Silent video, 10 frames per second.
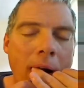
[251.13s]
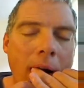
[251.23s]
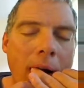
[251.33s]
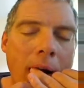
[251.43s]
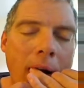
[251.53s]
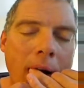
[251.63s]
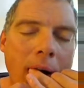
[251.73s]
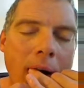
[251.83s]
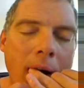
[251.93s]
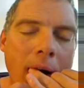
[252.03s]

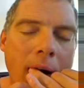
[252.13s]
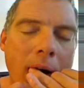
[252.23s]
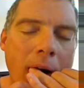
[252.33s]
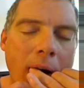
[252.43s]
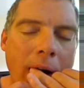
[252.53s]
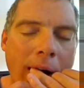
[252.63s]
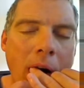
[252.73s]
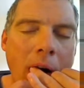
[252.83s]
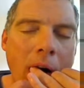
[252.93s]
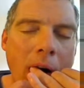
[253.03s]

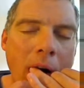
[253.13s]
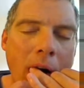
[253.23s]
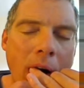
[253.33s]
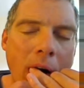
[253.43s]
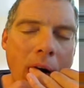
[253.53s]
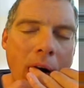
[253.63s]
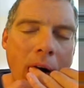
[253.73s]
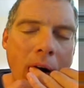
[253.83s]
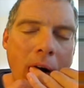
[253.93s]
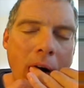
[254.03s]

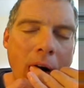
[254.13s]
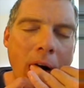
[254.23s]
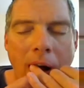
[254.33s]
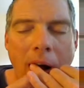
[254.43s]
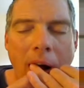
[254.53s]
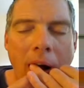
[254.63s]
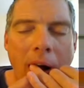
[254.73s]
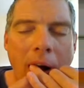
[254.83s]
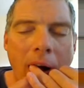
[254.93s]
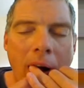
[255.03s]

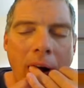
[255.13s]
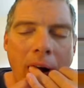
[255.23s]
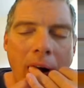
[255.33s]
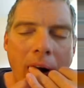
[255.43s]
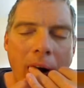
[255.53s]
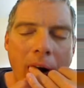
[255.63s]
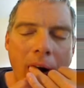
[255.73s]
(no one is talking)